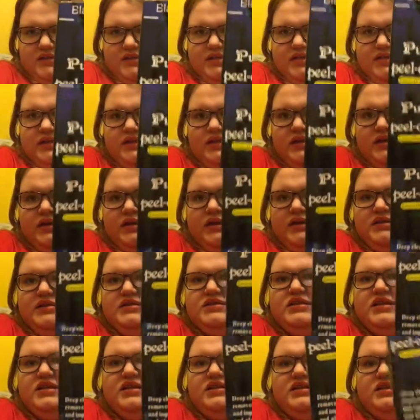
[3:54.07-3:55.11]
cause
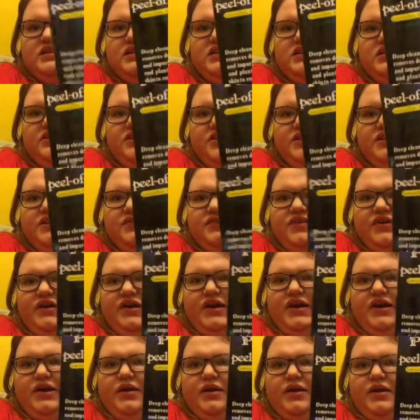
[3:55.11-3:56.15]
it's like the third different
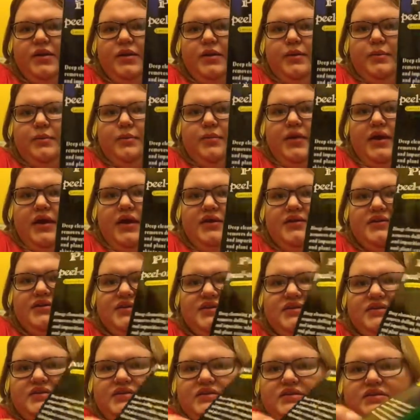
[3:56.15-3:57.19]
kind of,
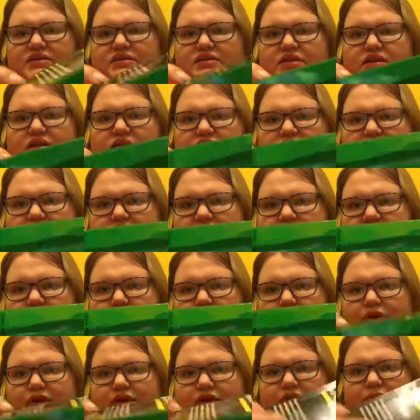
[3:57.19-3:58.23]
actually this is the exact
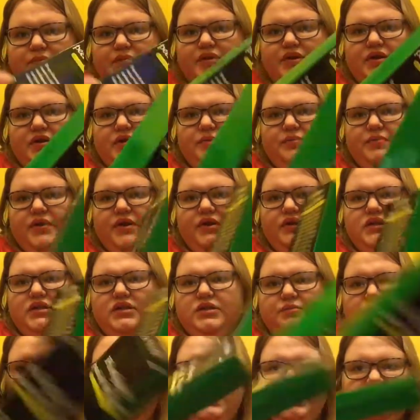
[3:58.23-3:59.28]
brand, but apparently
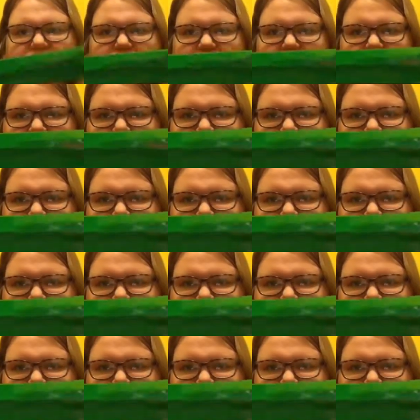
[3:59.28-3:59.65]
the box got